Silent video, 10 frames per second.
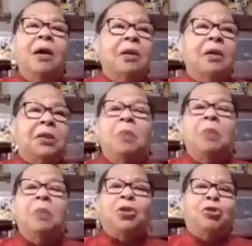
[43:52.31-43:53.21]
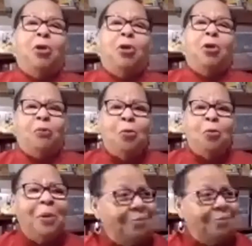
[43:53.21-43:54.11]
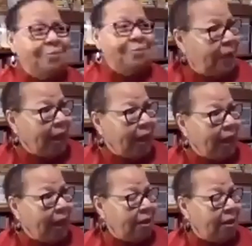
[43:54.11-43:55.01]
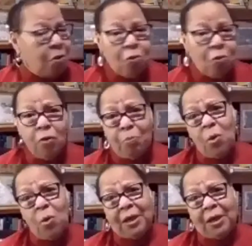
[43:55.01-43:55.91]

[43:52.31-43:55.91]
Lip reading: some watchdog group has reported.